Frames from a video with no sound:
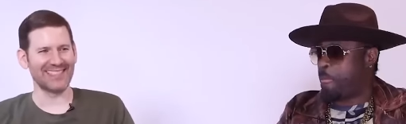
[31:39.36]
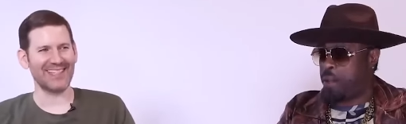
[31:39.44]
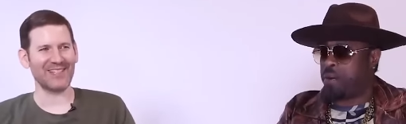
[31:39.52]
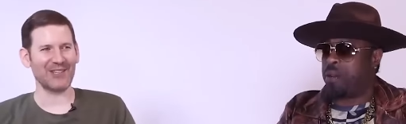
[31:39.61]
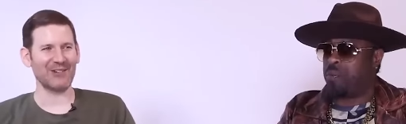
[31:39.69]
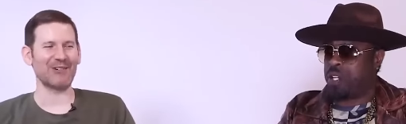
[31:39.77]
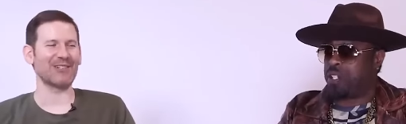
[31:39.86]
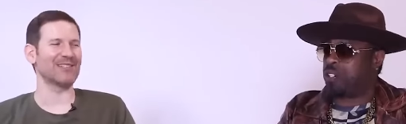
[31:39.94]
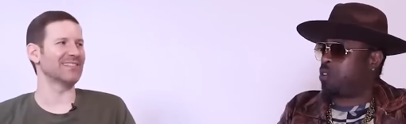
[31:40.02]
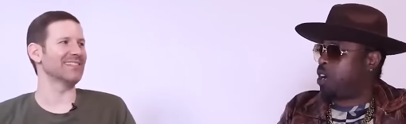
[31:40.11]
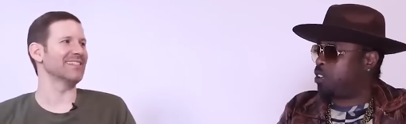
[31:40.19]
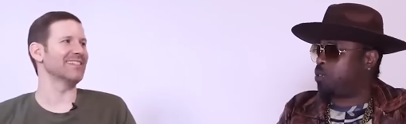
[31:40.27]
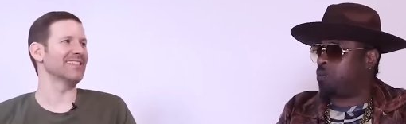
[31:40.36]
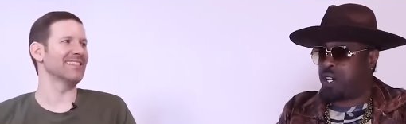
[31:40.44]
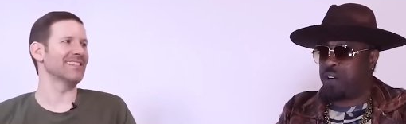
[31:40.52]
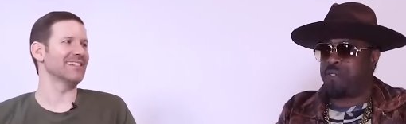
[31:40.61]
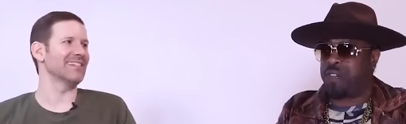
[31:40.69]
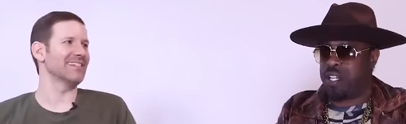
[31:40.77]
Speaker 1: it, one. went across
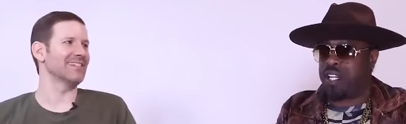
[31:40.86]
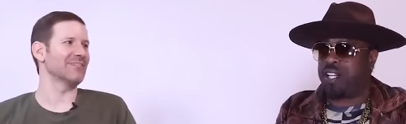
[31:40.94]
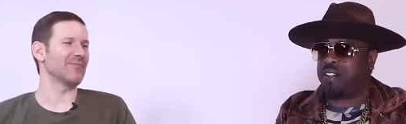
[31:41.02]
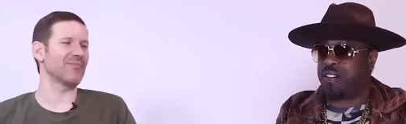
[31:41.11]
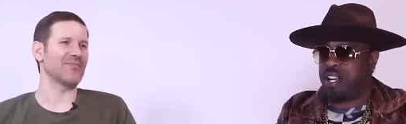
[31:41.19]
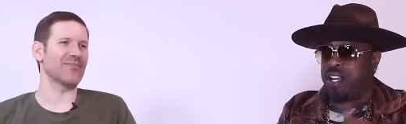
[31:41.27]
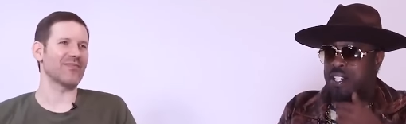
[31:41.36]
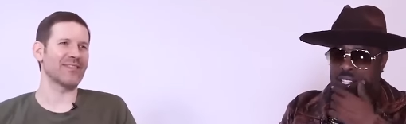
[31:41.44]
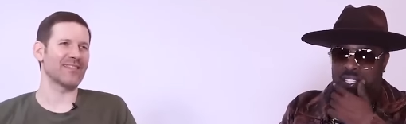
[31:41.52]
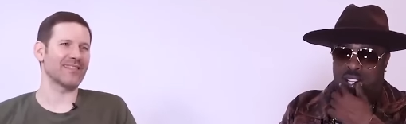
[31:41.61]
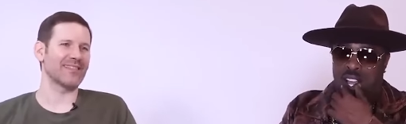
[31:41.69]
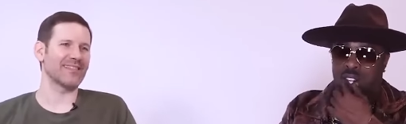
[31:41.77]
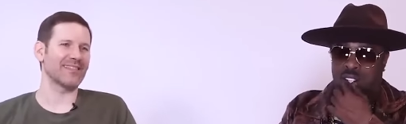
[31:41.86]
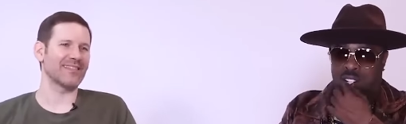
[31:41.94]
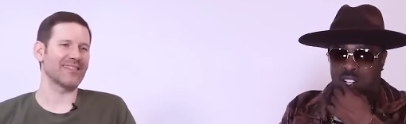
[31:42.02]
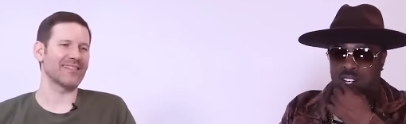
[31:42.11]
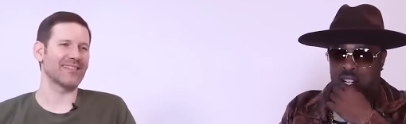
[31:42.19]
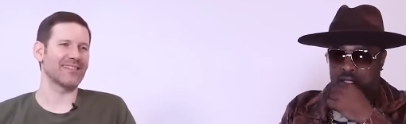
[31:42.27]
well for the internet. It sounds
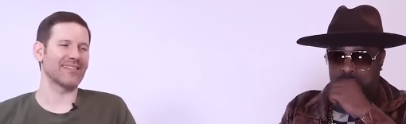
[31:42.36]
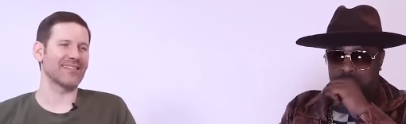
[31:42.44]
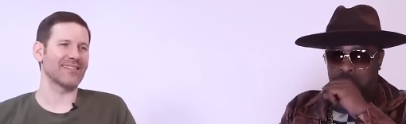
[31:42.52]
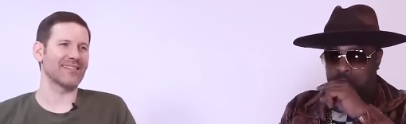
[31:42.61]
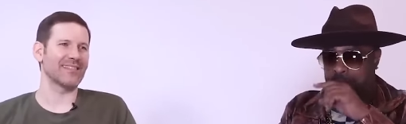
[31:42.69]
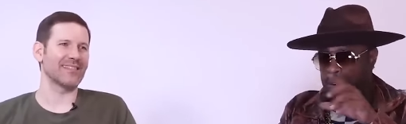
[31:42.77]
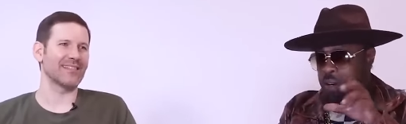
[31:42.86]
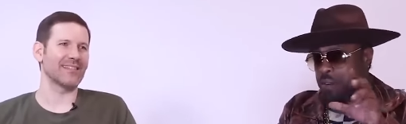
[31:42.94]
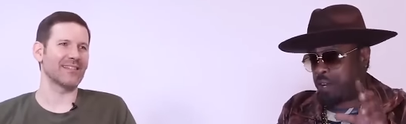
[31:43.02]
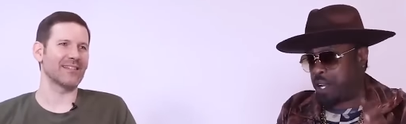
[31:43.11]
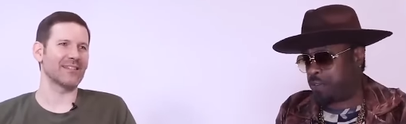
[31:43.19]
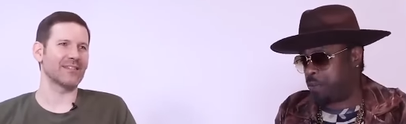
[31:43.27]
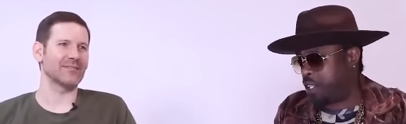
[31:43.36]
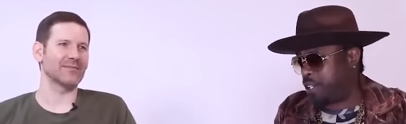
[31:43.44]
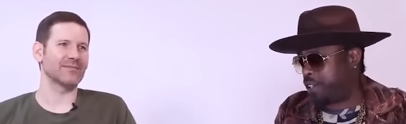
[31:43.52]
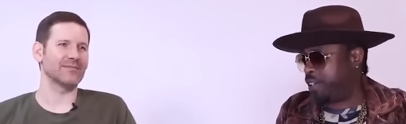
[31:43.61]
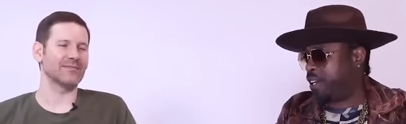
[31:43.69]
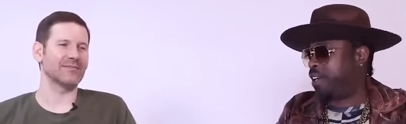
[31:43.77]
good in the car, uh, like from the
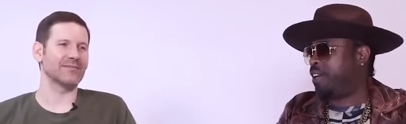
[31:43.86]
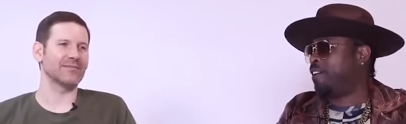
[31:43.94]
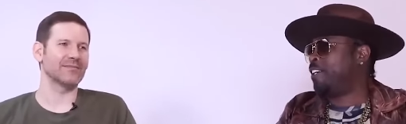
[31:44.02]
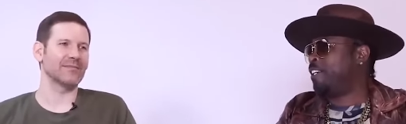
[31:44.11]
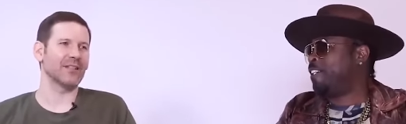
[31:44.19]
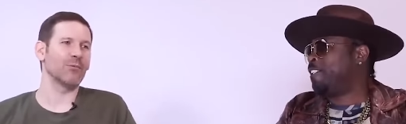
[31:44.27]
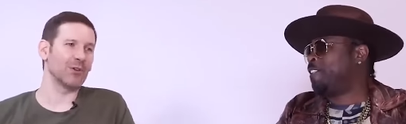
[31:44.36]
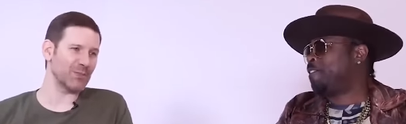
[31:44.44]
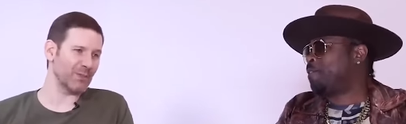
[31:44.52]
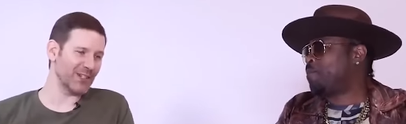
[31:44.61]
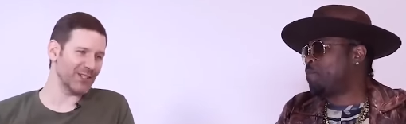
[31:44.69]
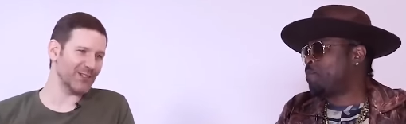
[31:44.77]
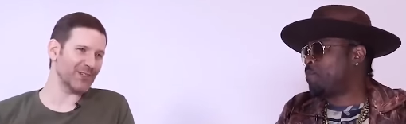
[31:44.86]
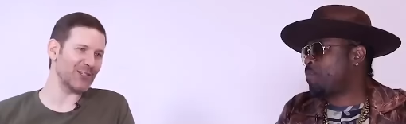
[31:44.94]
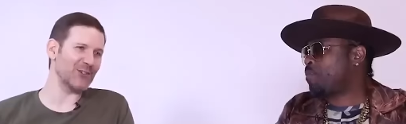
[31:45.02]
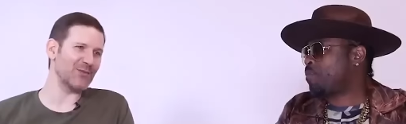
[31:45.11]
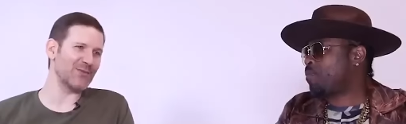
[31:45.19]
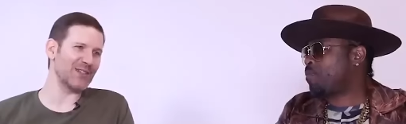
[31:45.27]
internet. Well, speaking
Speaker 2: of
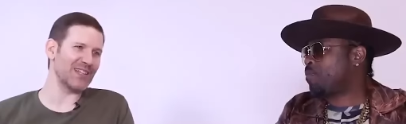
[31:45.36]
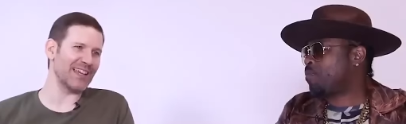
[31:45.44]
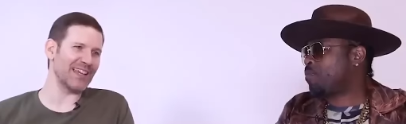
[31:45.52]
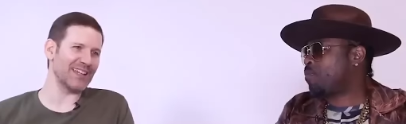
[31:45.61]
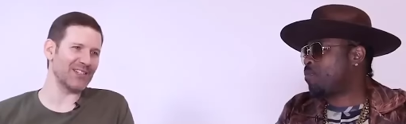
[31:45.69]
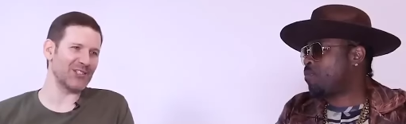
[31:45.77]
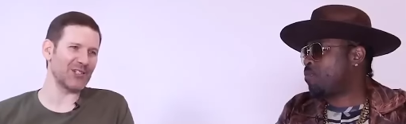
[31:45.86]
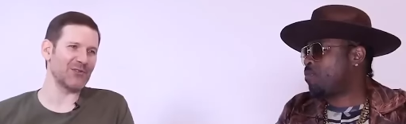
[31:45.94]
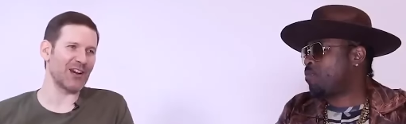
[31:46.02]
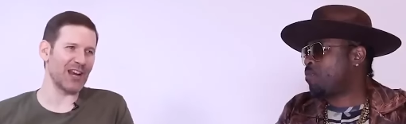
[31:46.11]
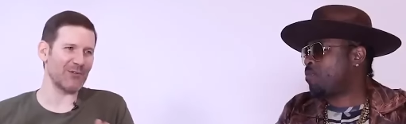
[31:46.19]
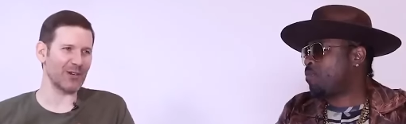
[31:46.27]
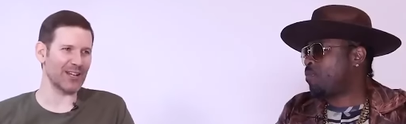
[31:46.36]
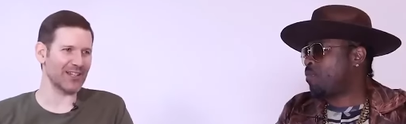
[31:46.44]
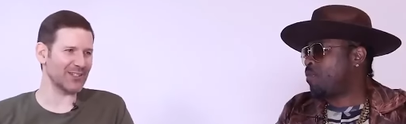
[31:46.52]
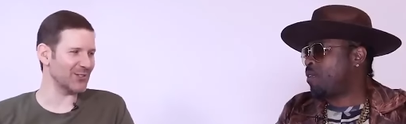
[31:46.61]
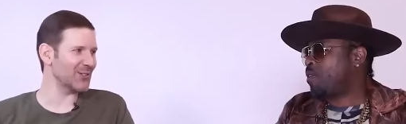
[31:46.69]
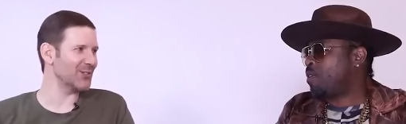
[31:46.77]
Cuban and G Rap, we
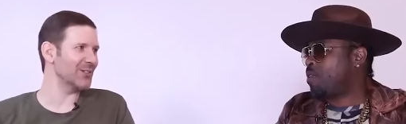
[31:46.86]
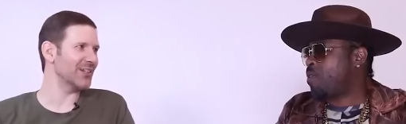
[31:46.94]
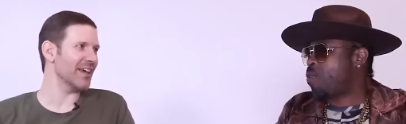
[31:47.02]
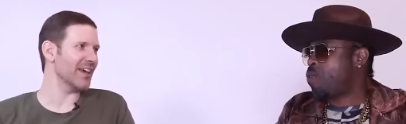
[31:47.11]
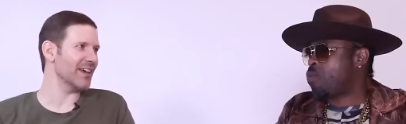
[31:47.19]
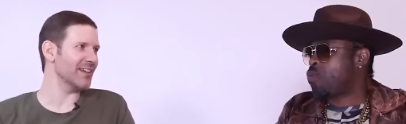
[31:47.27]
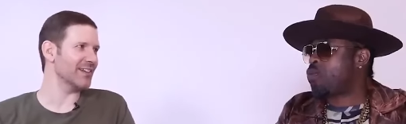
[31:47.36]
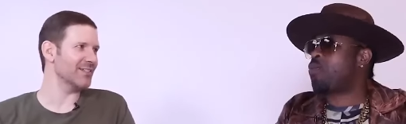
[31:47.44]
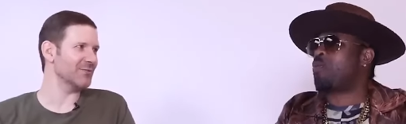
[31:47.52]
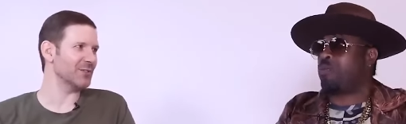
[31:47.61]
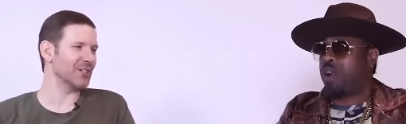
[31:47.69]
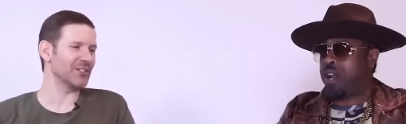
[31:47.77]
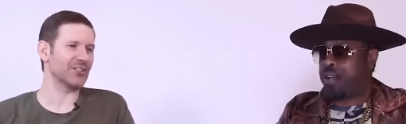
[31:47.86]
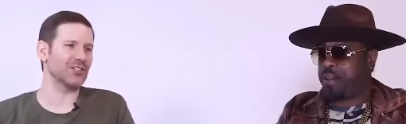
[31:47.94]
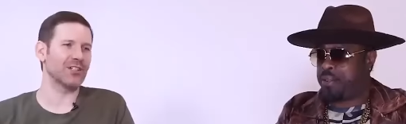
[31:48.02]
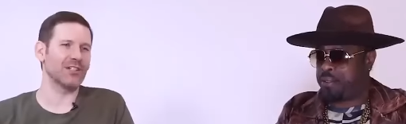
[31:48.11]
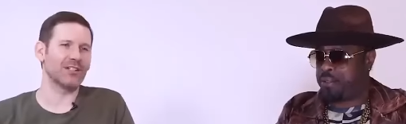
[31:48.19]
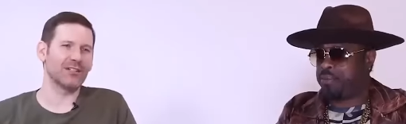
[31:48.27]
got the two to the head, which,
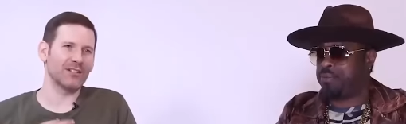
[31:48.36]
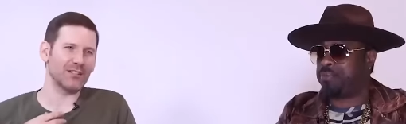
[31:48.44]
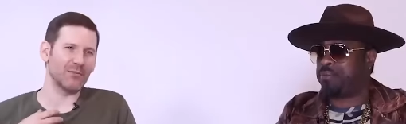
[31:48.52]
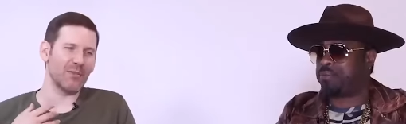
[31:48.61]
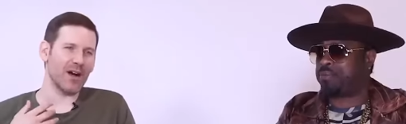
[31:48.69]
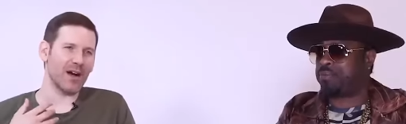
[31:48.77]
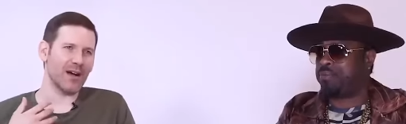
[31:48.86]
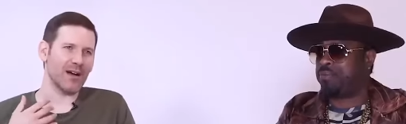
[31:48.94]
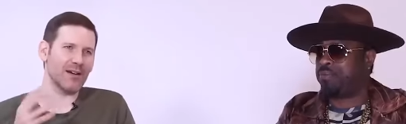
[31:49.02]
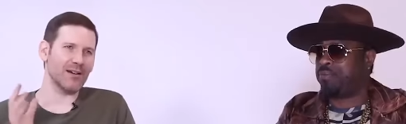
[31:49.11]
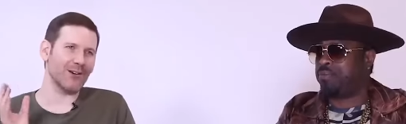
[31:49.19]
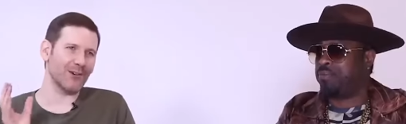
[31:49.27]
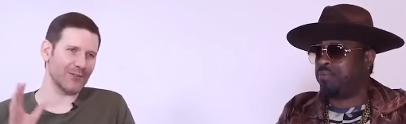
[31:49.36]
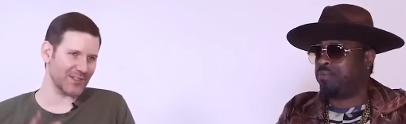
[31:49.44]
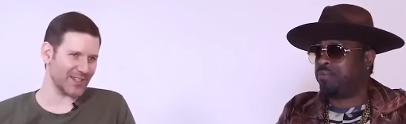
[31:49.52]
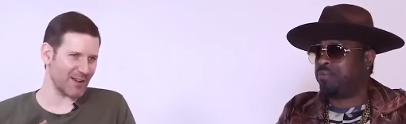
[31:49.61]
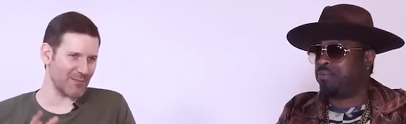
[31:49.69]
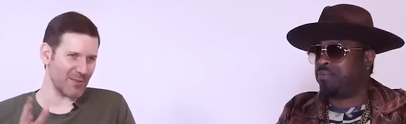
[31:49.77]
right. to my off the
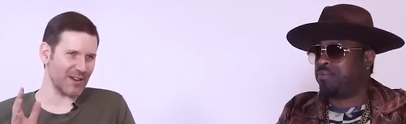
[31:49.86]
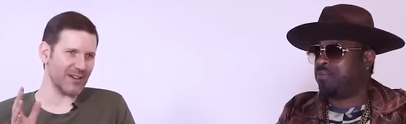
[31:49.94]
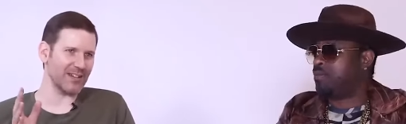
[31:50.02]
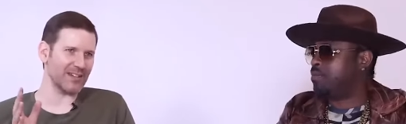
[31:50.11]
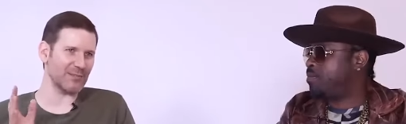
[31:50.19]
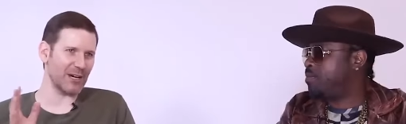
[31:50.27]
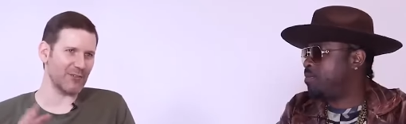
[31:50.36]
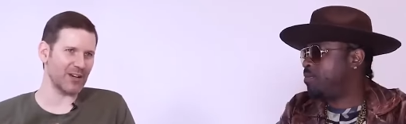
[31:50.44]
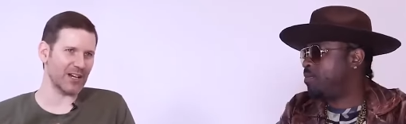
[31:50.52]
top of my head, my